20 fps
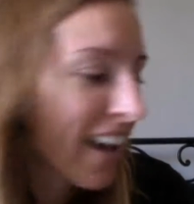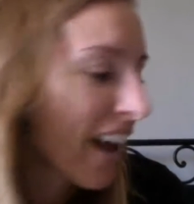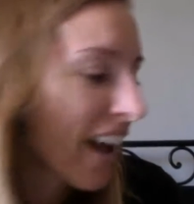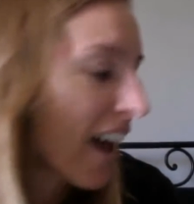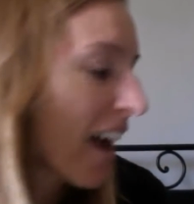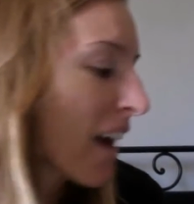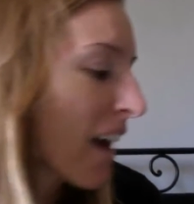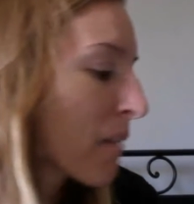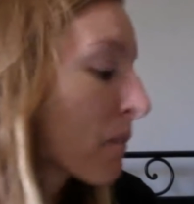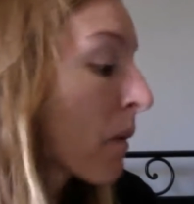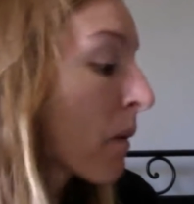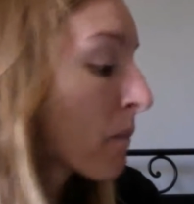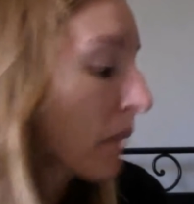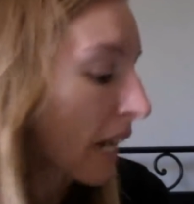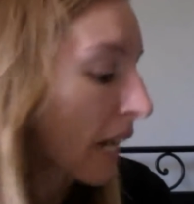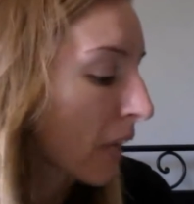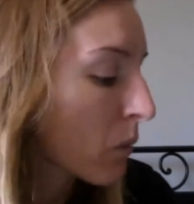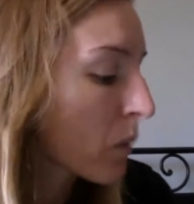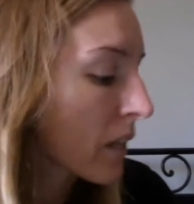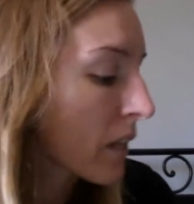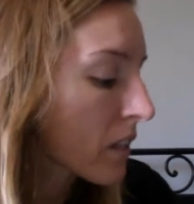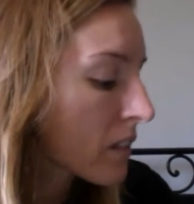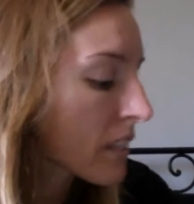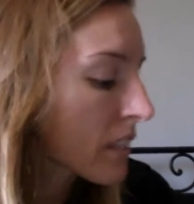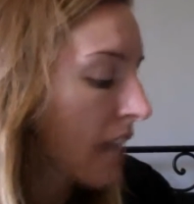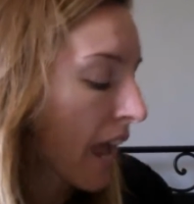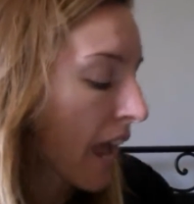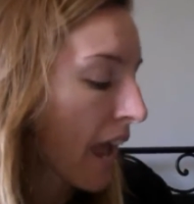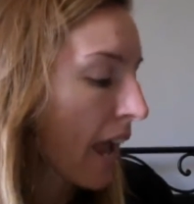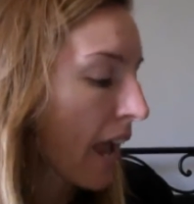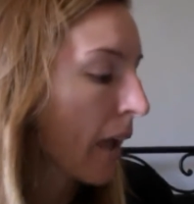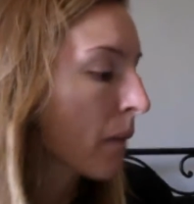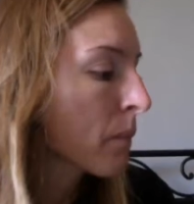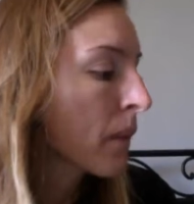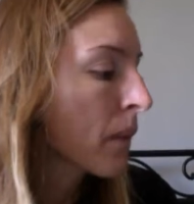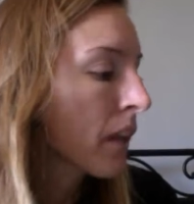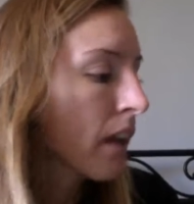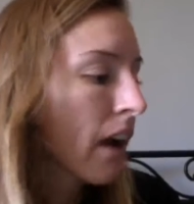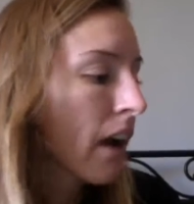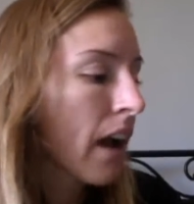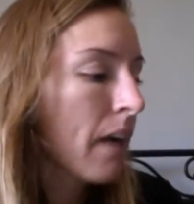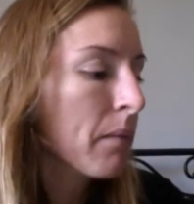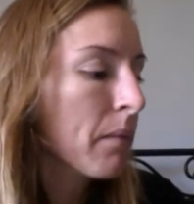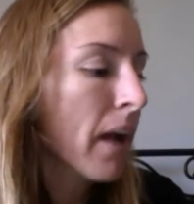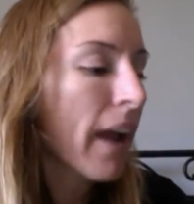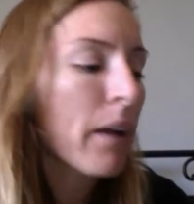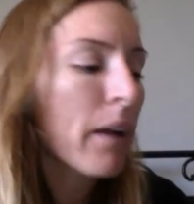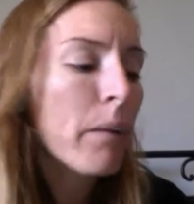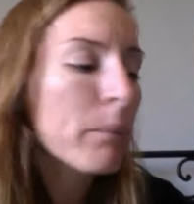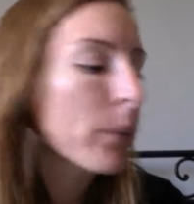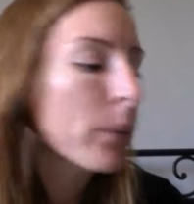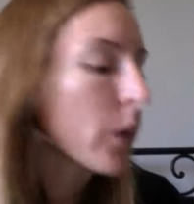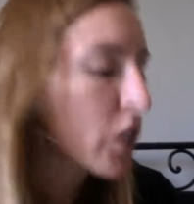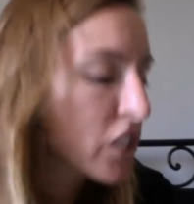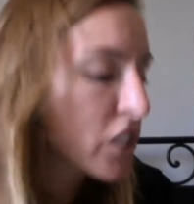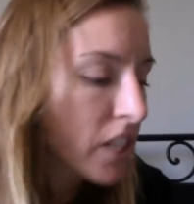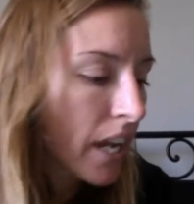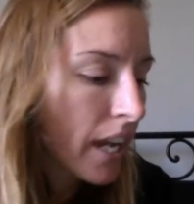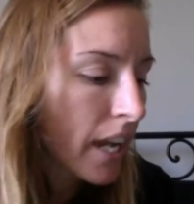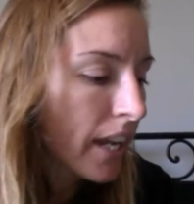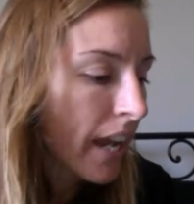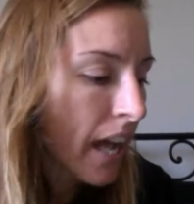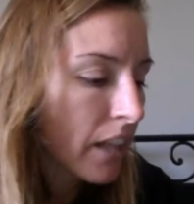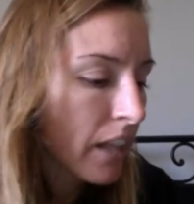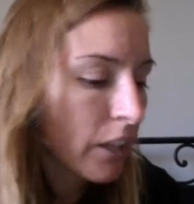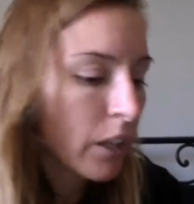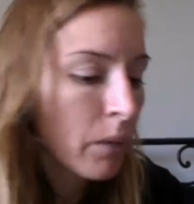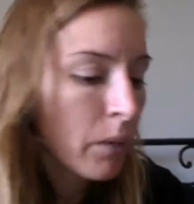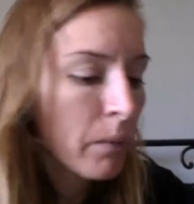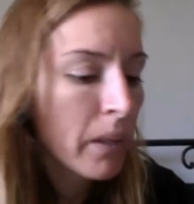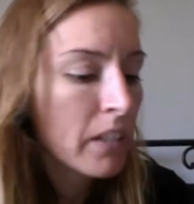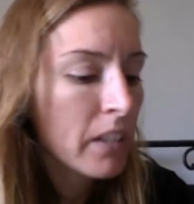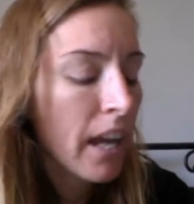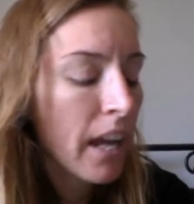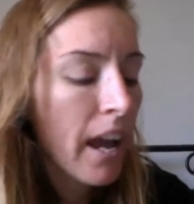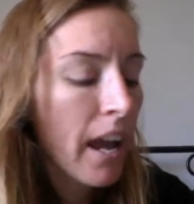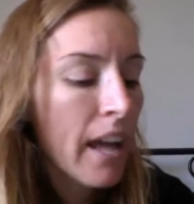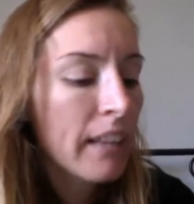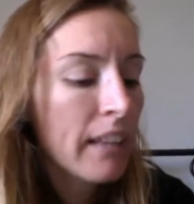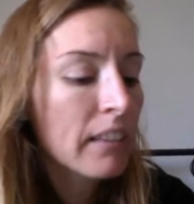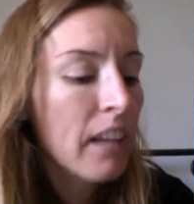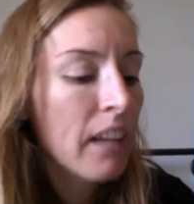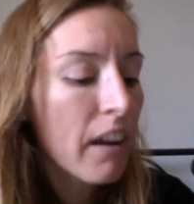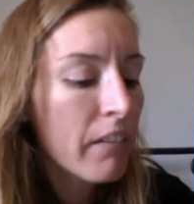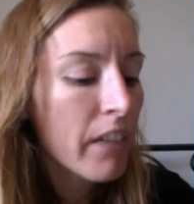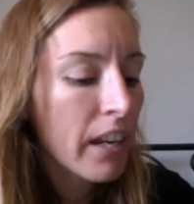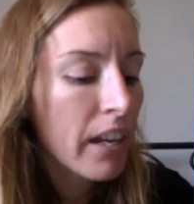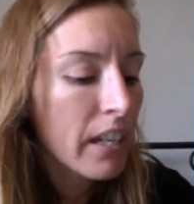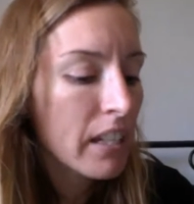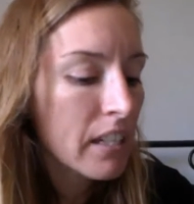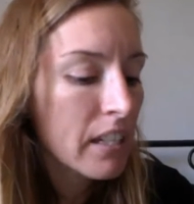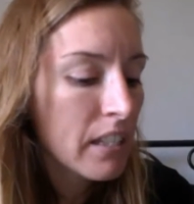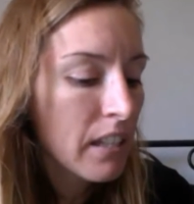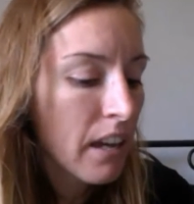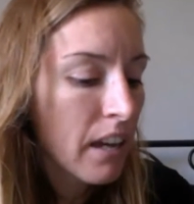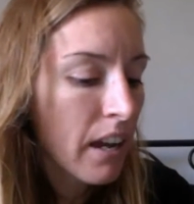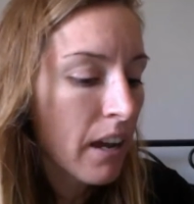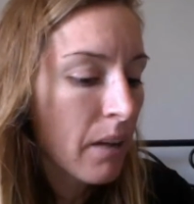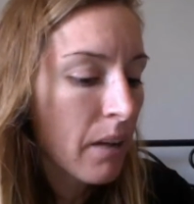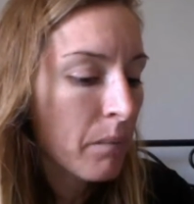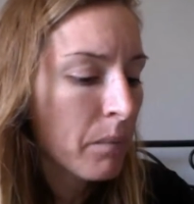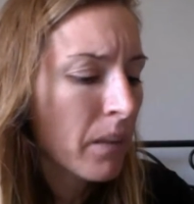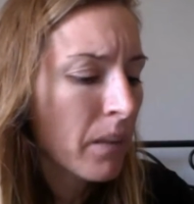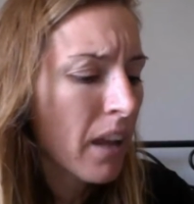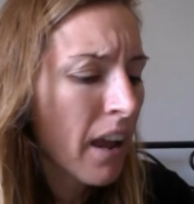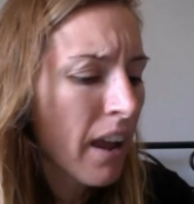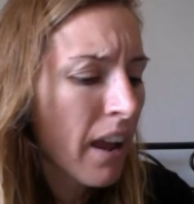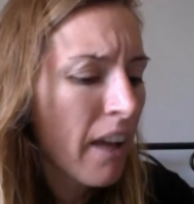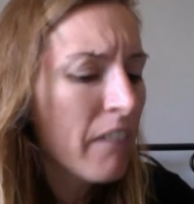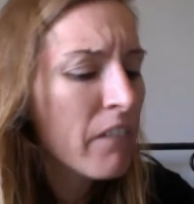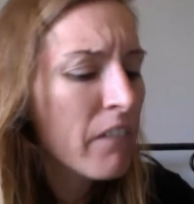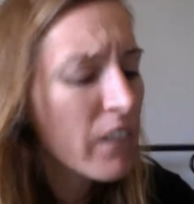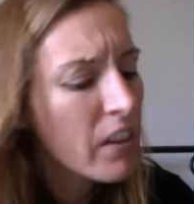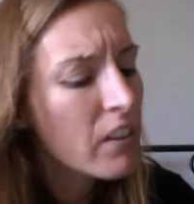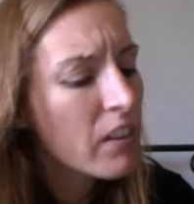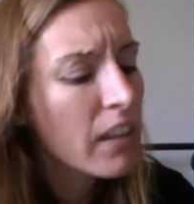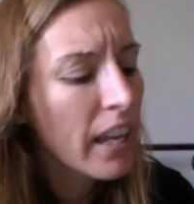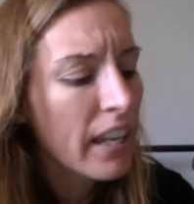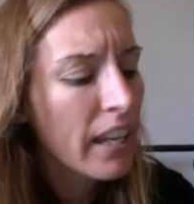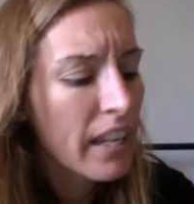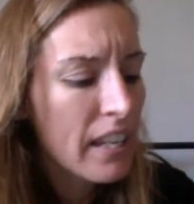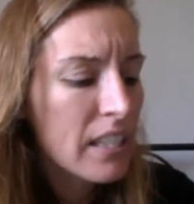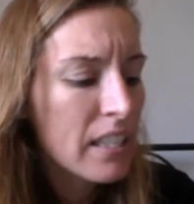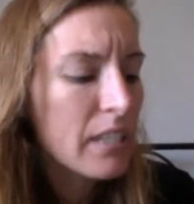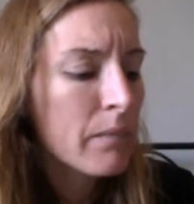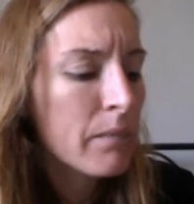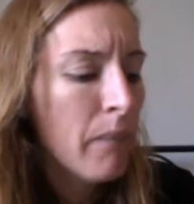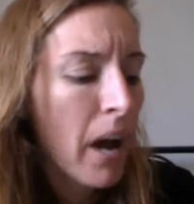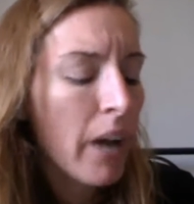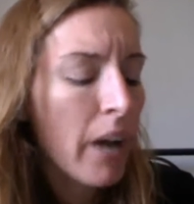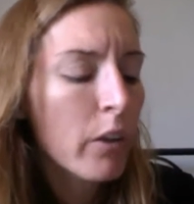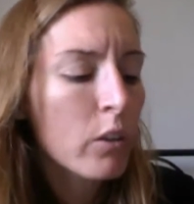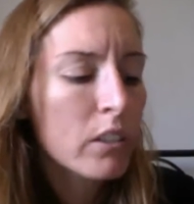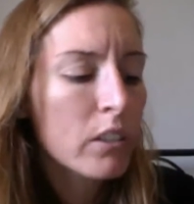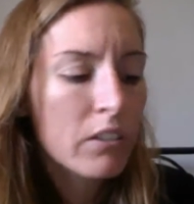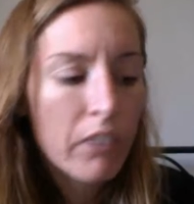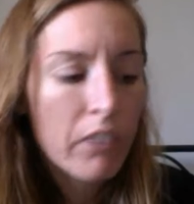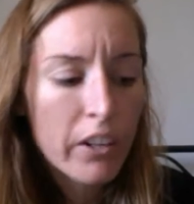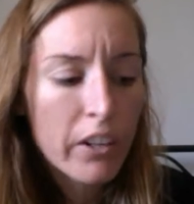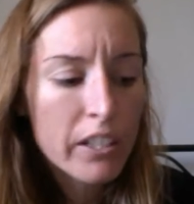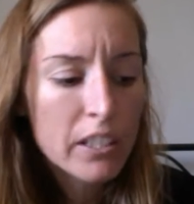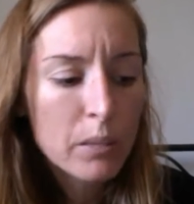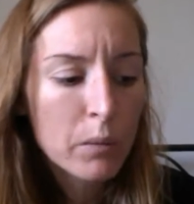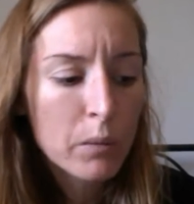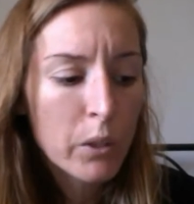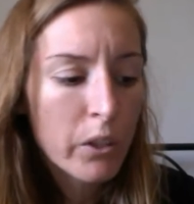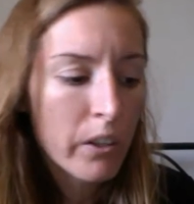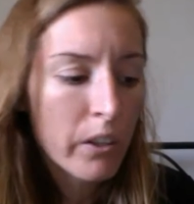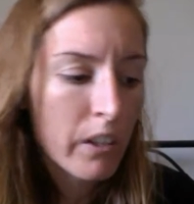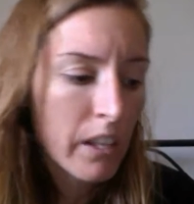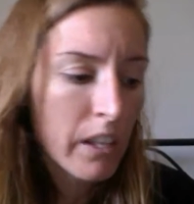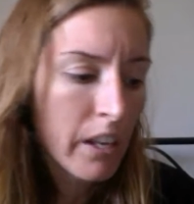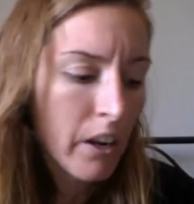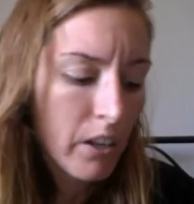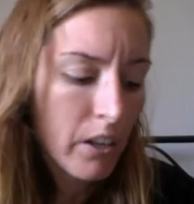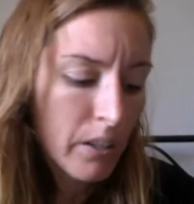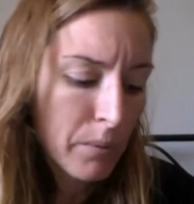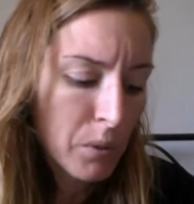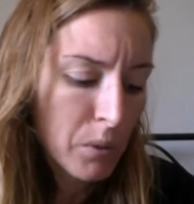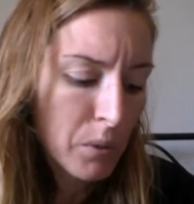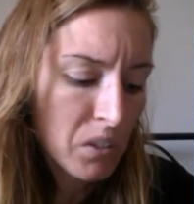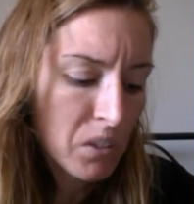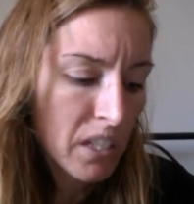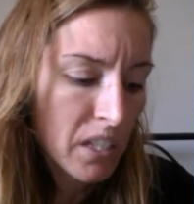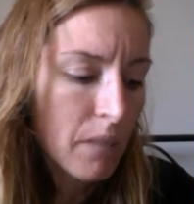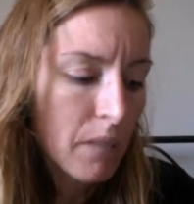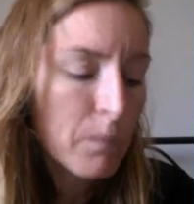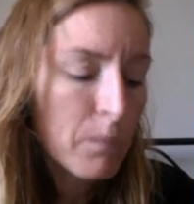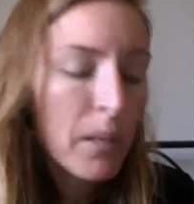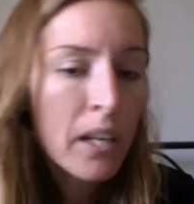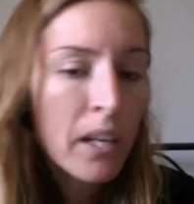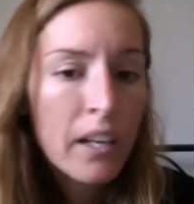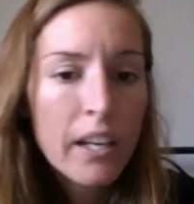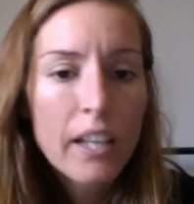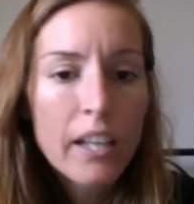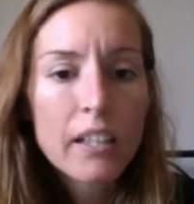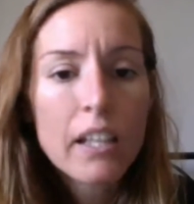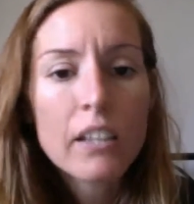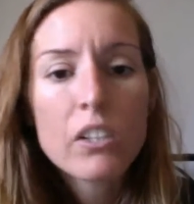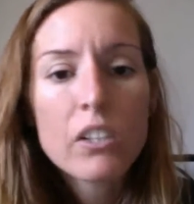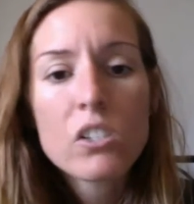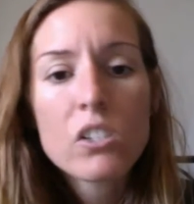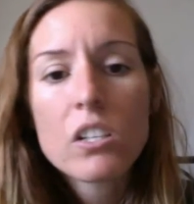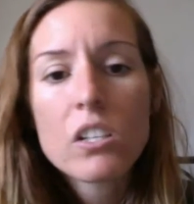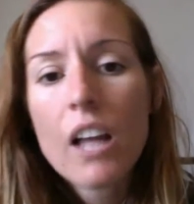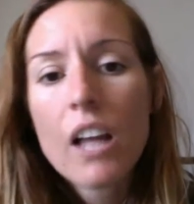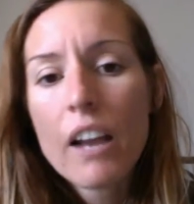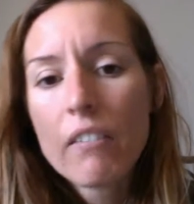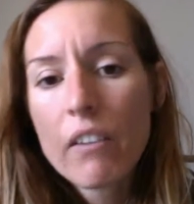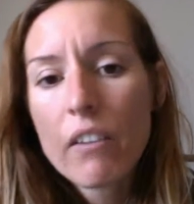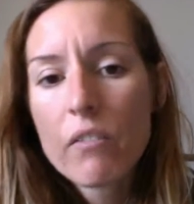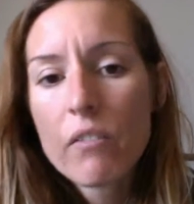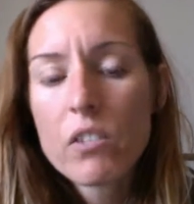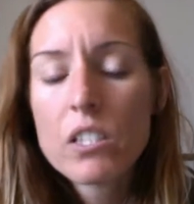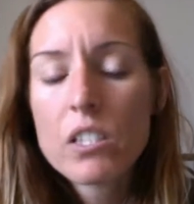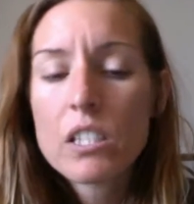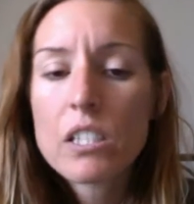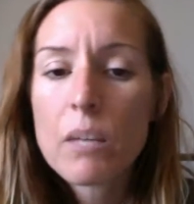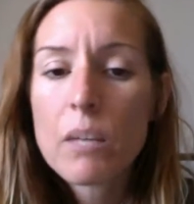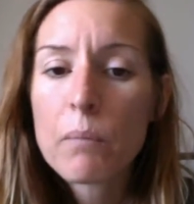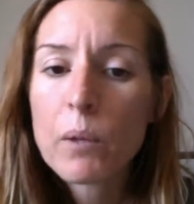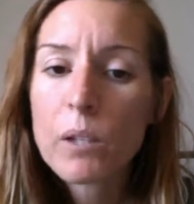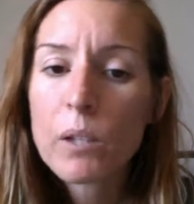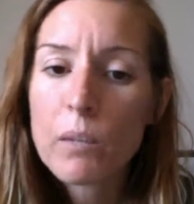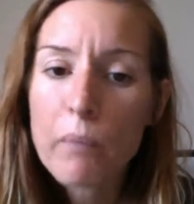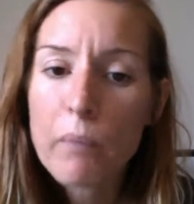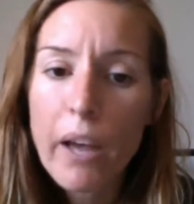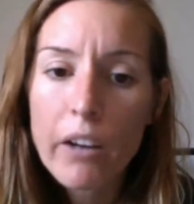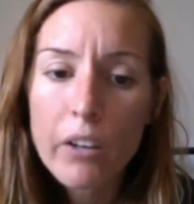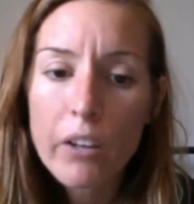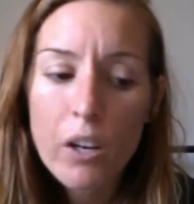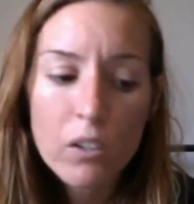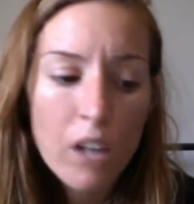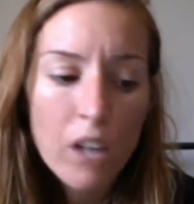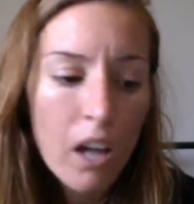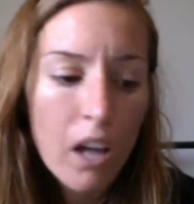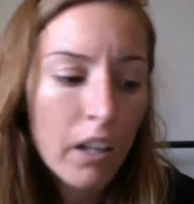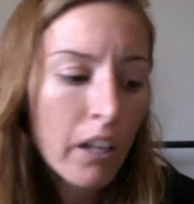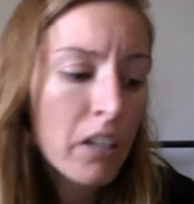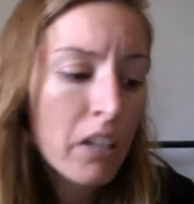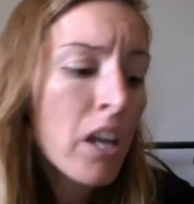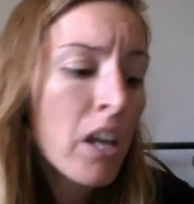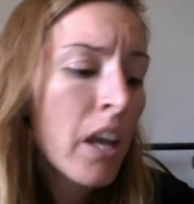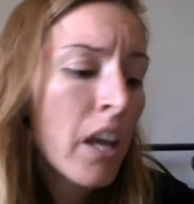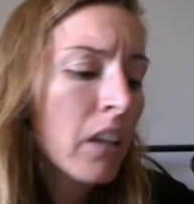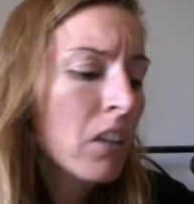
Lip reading: But I will say I appreciate Gallagher because I love that I feel like his model is very similar to the ERWC, in that there's a lot of emphasis on building background knowledge.